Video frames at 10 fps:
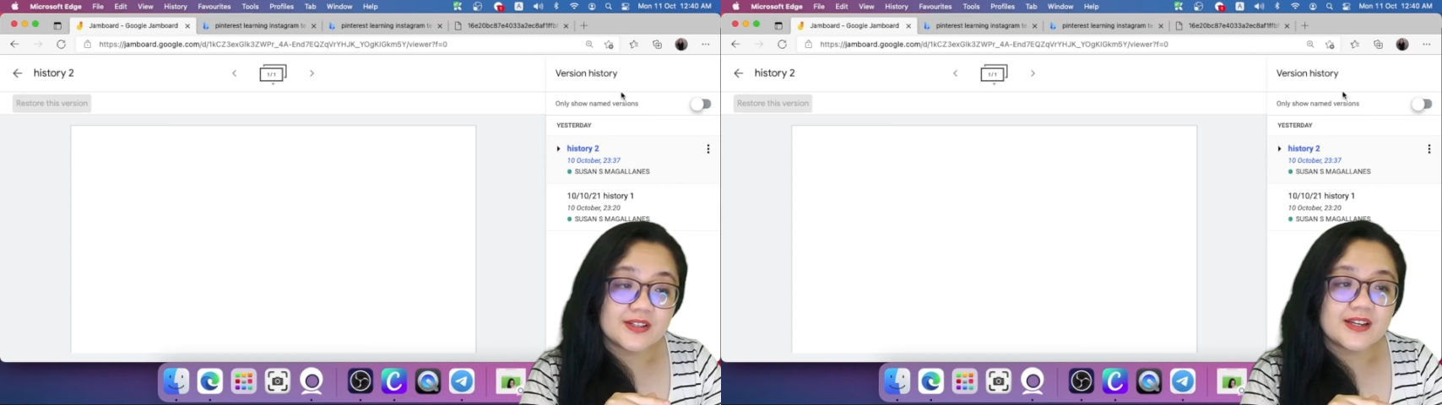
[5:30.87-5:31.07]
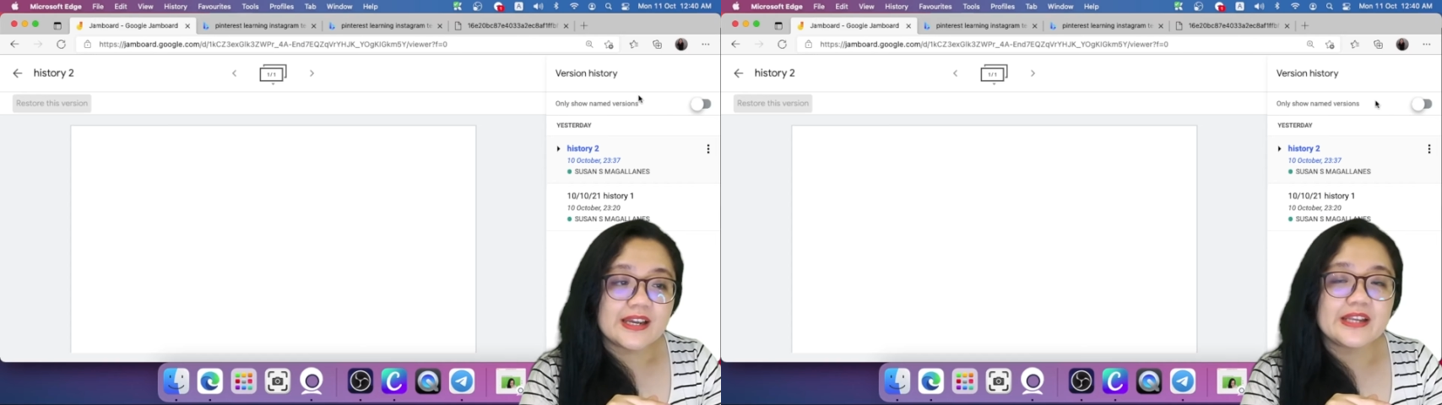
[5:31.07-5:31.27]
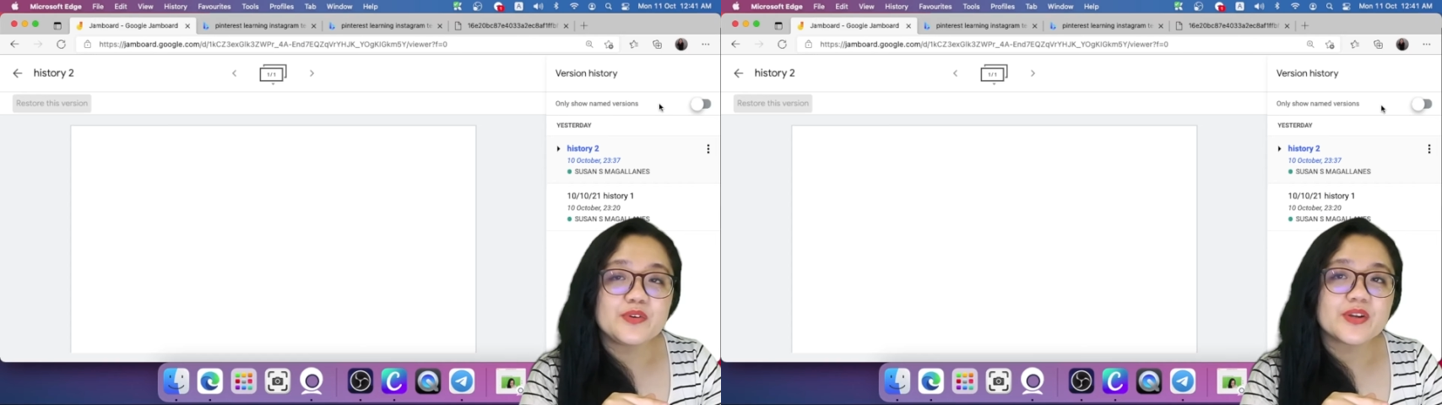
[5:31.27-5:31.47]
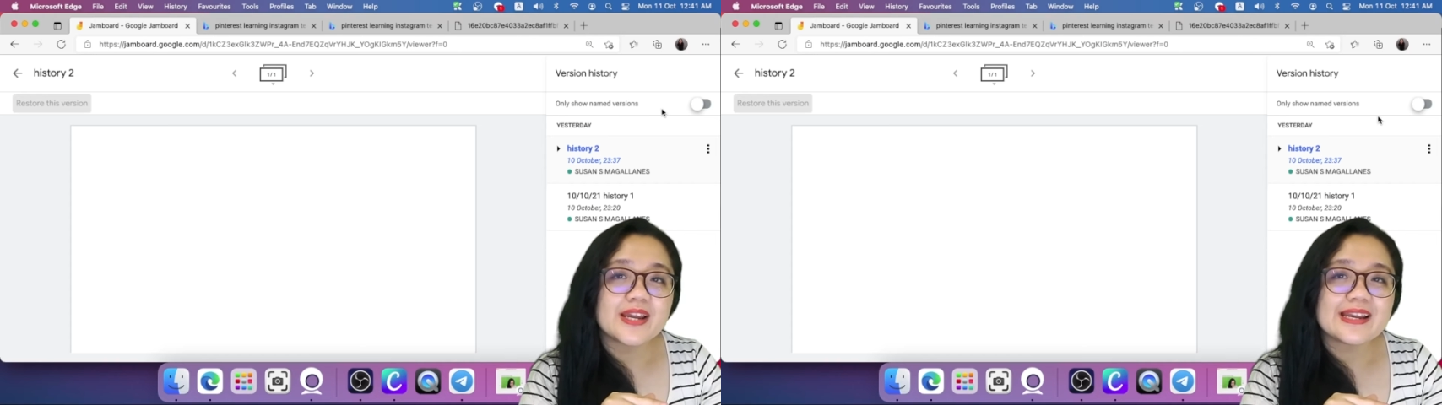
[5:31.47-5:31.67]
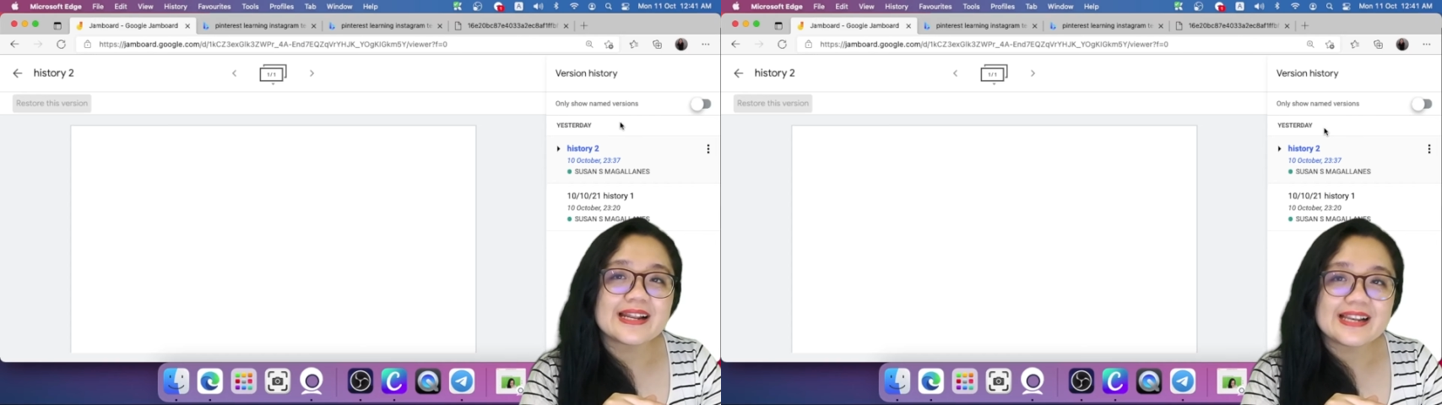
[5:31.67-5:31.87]
And you
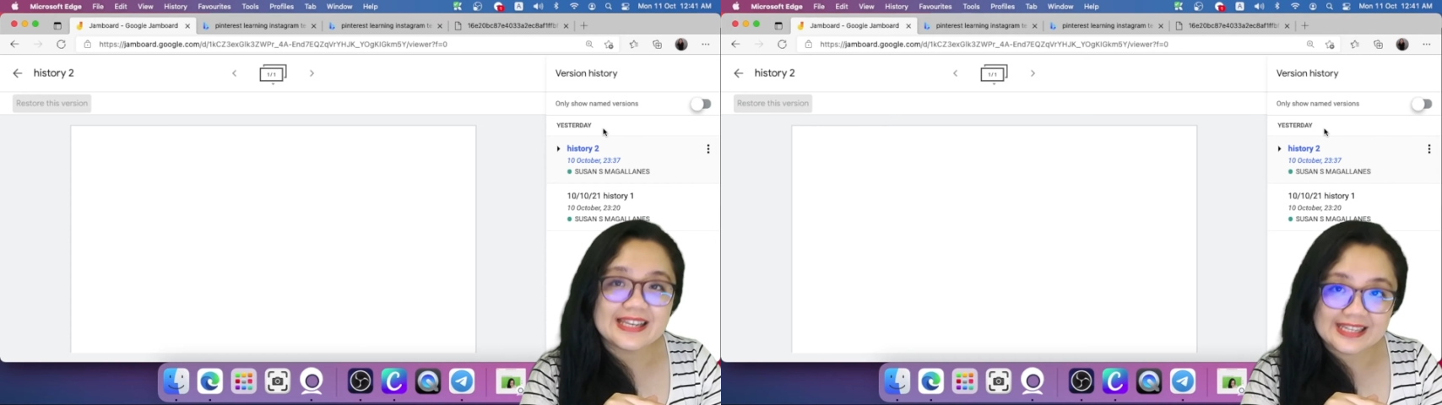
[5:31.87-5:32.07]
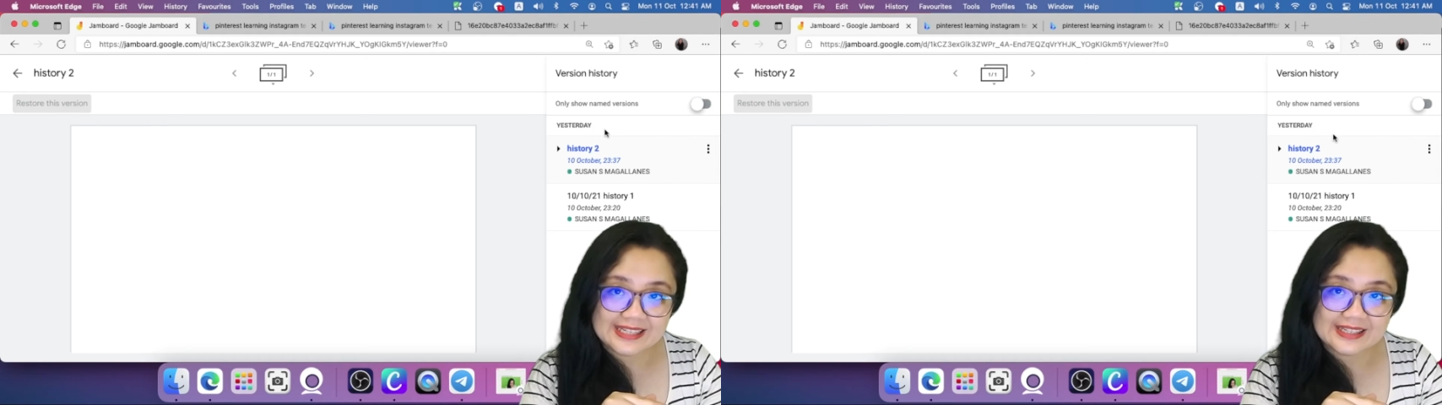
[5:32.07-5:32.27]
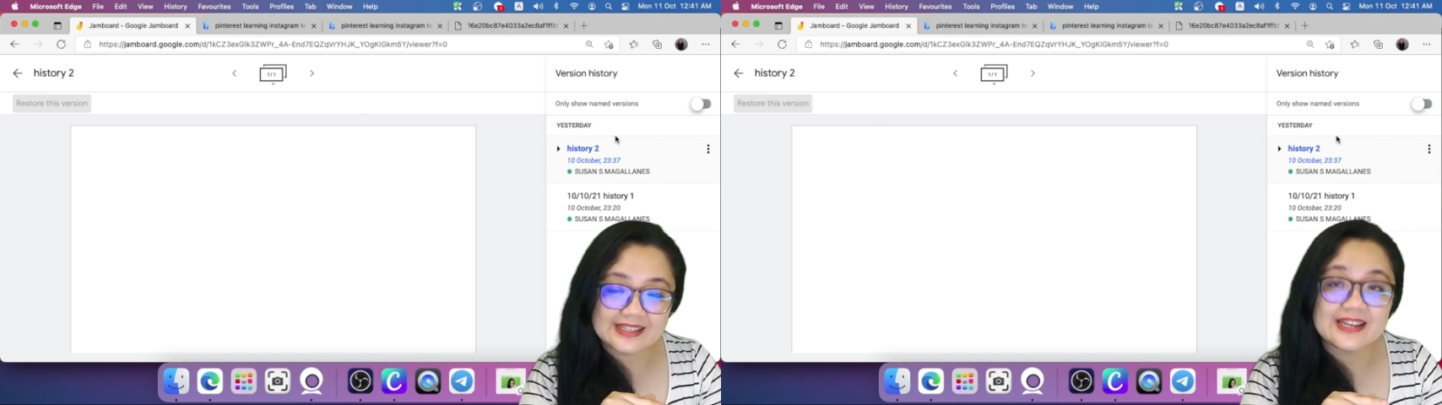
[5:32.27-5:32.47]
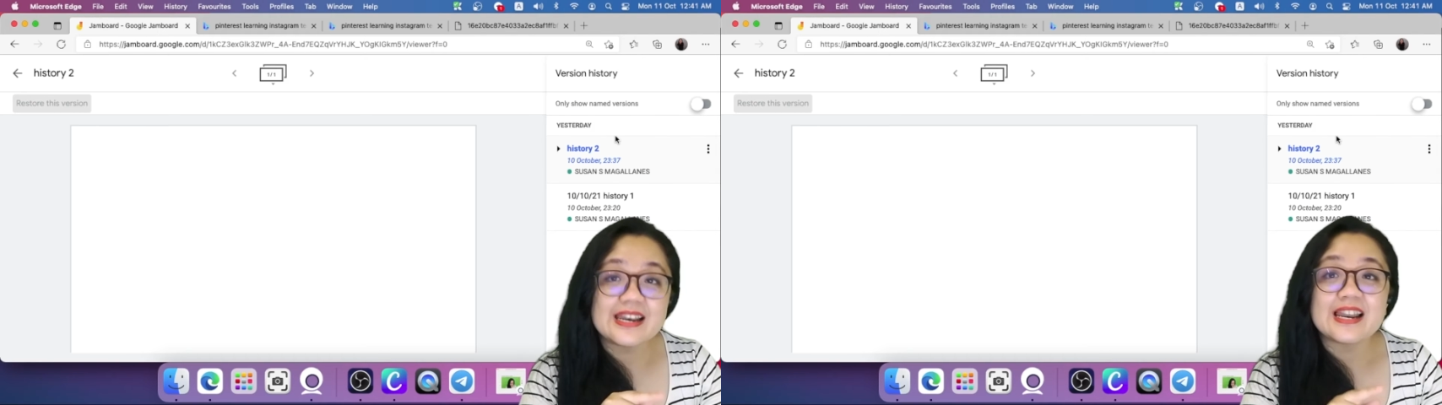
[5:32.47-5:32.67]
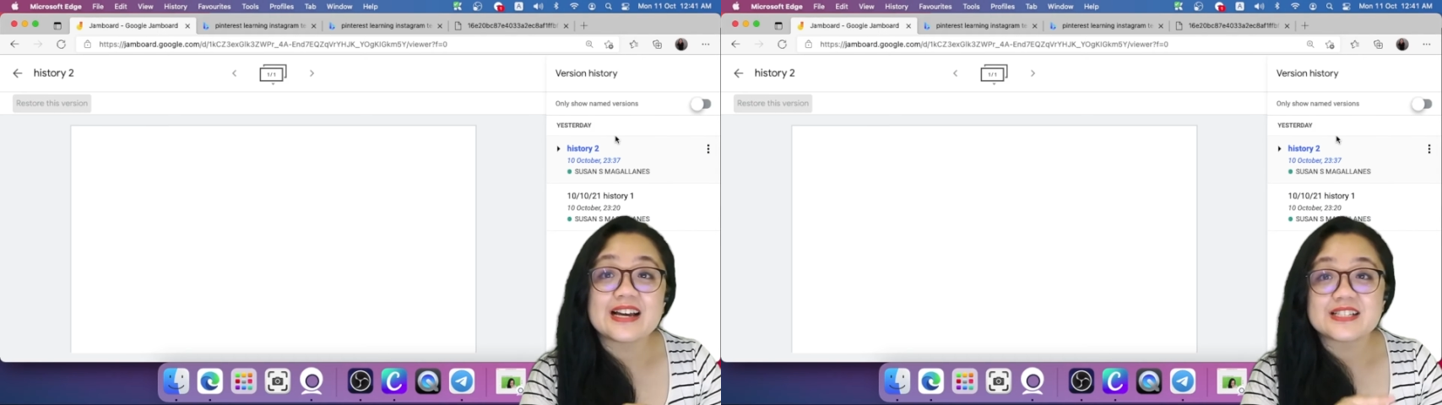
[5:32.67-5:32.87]
can click the
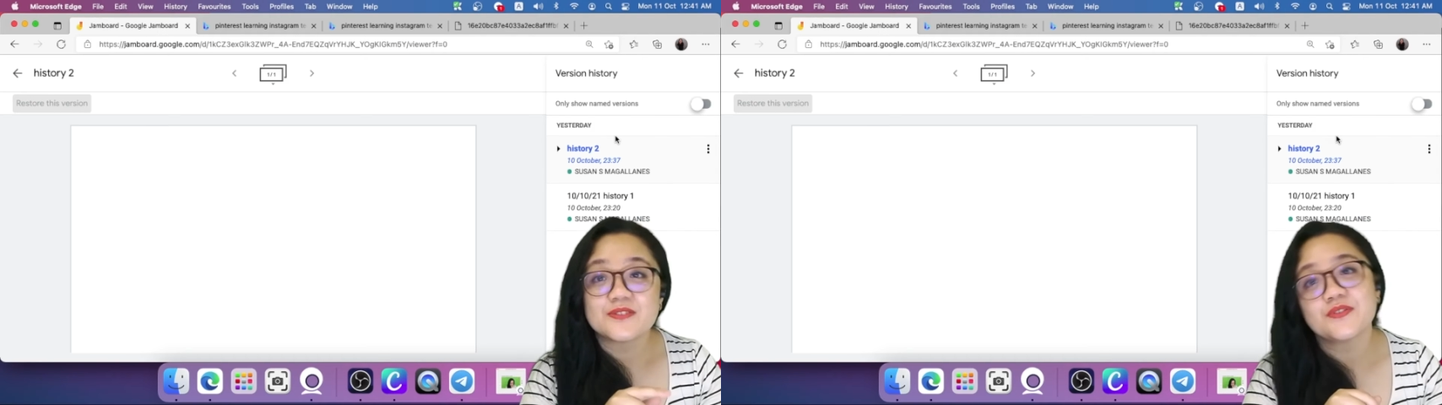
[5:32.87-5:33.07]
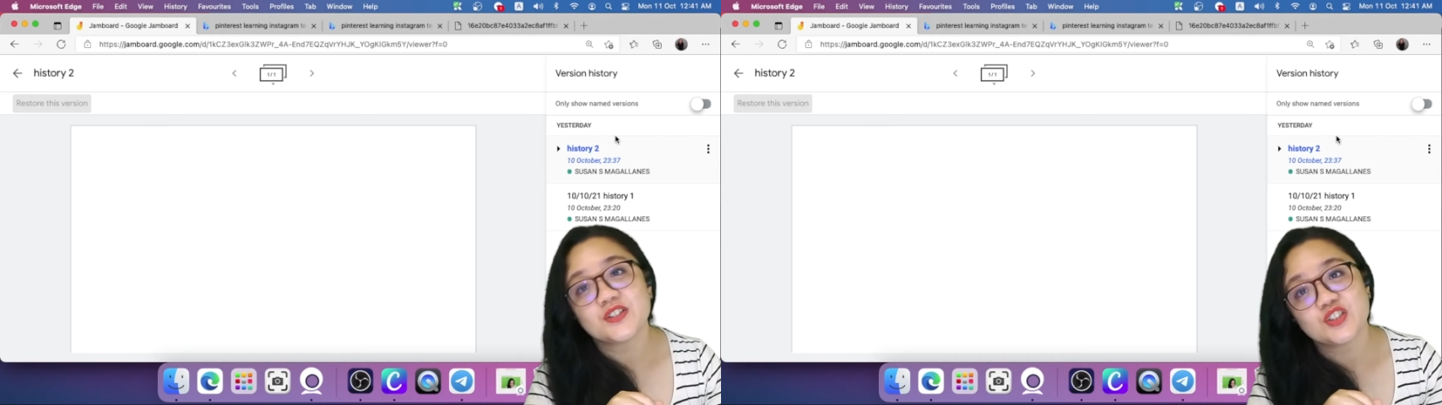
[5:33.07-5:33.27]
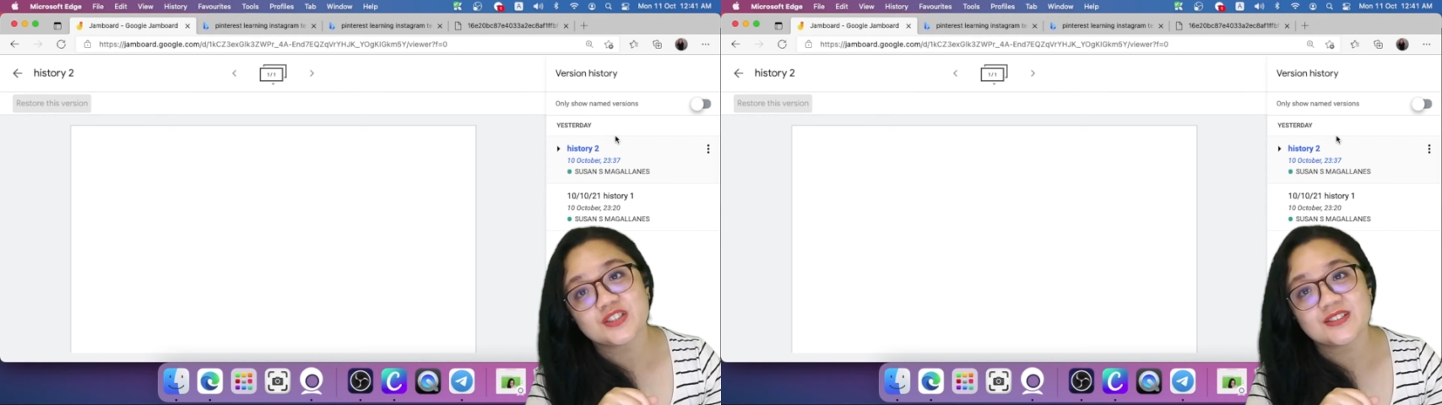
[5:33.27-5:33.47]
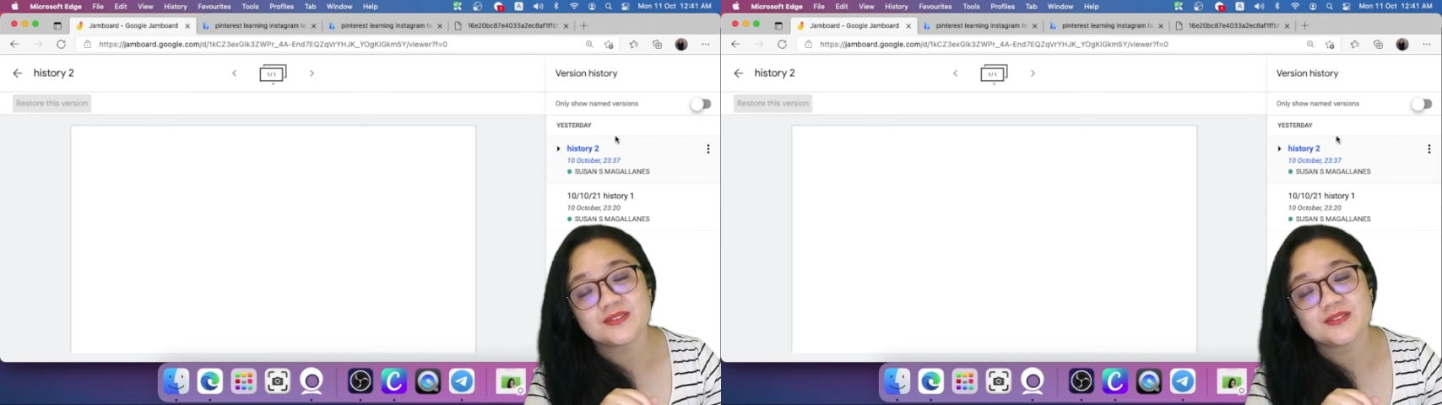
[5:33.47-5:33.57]
last version,